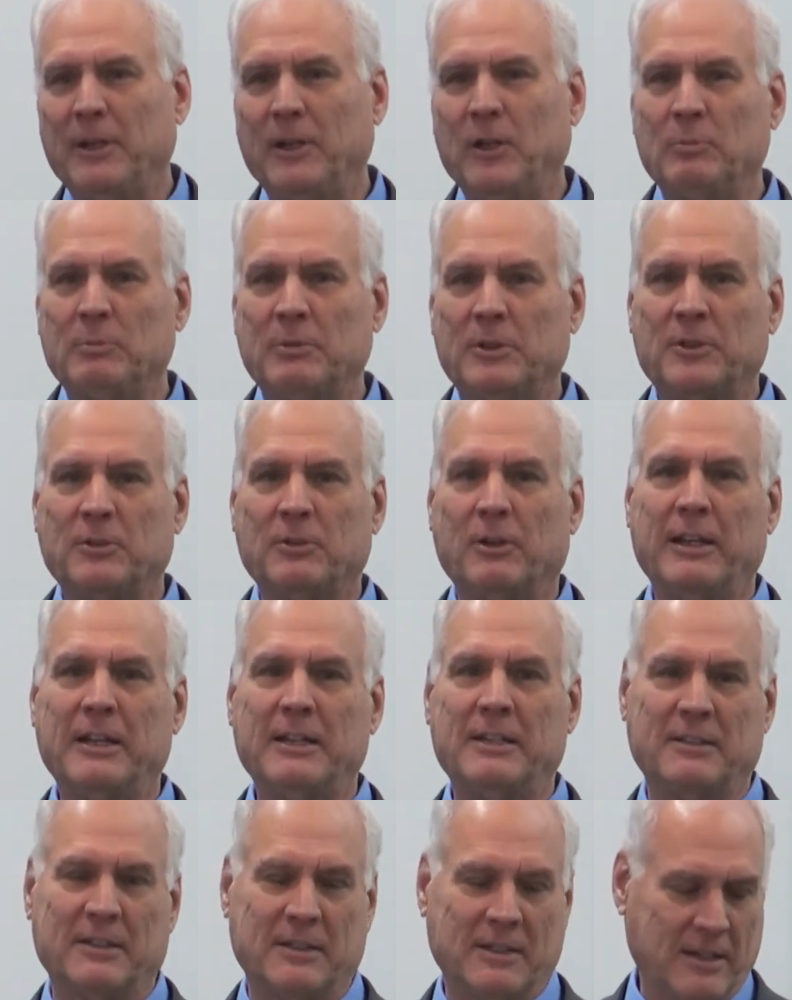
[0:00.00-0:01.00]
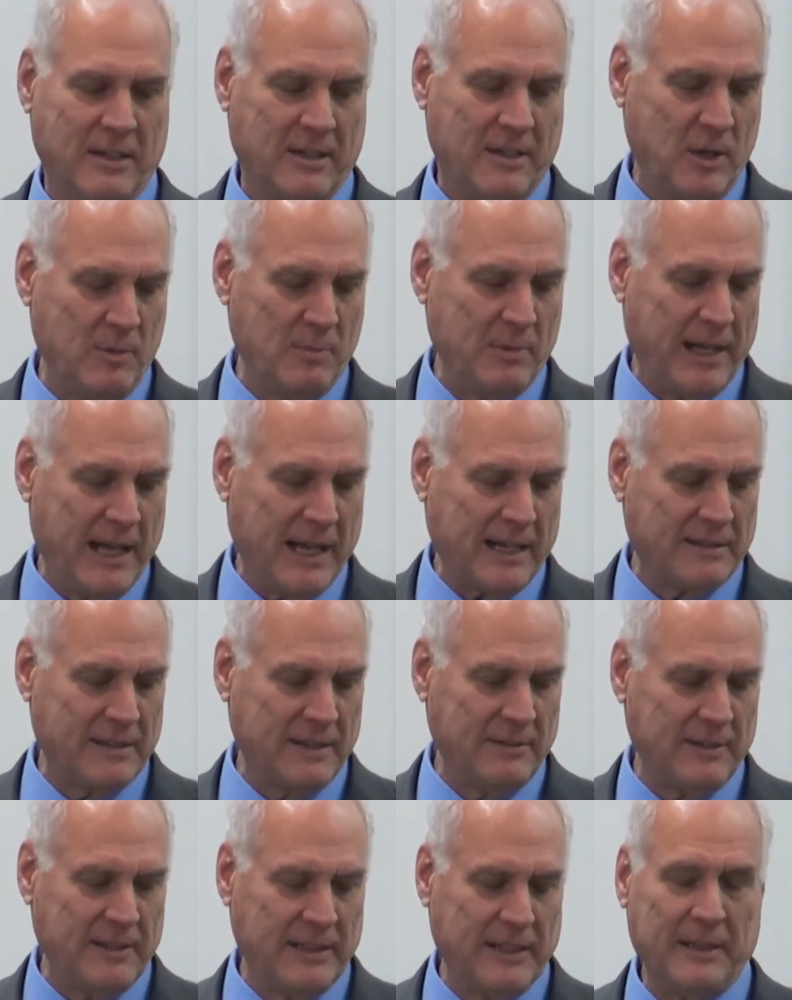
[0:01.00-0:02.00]
human trait, human
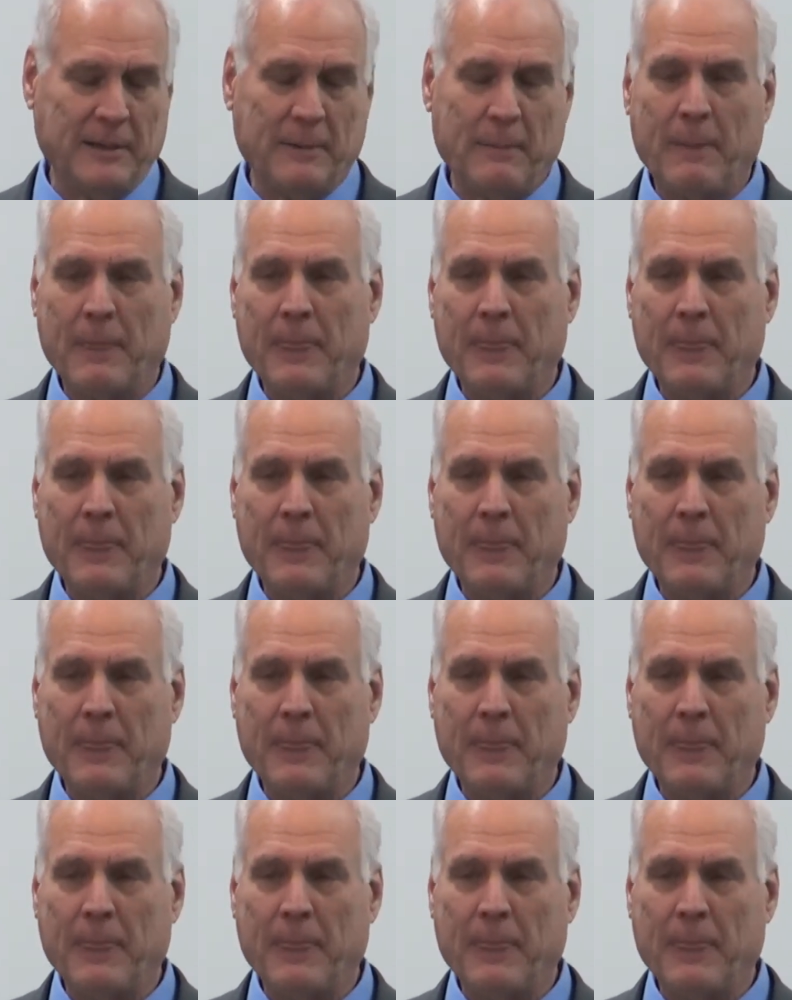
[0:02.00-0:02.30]
activity.